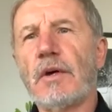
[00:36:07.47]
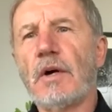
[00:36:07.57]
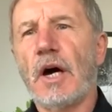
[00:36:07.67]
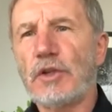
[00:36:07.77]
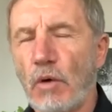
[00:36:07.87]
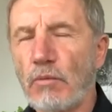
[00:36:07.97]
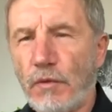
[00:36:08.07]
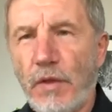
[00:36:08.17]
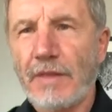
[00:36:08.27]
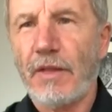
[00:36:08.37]
I don't
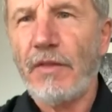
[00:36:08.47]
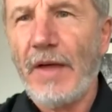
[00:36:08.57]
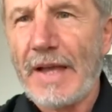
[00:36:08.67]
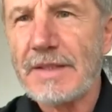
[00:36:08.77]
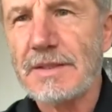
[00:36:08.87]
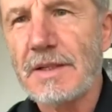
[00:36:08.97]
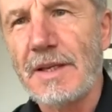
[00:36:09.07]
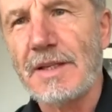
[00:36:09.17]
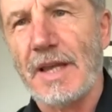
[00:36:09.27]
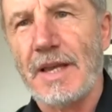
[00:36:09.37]
think that
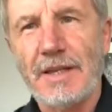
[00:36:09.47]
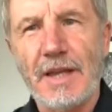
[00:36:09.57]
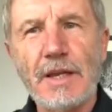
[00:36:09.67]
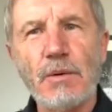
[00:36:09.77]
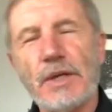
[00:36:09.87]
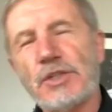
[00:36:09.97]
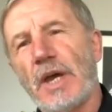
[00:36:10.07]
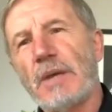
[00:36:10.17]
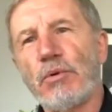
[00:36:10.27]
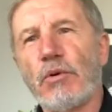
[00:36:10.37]
is in any way,
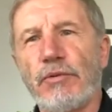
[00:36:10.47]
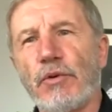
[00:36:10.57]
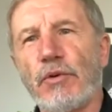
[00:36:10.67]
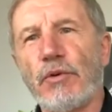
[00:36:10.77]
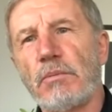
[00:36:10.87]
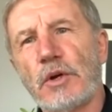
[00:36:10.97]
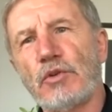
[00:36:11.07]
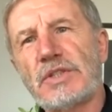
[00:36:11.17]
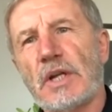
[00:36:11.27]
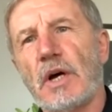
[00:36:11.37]
shape or form a good
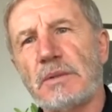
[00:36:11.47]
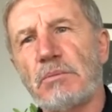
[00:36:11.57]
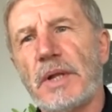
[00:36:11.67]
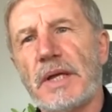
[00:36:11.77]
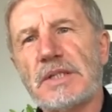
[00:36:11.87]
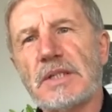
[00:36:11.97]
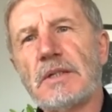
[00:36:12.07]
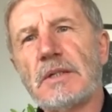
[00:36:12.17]
starting place.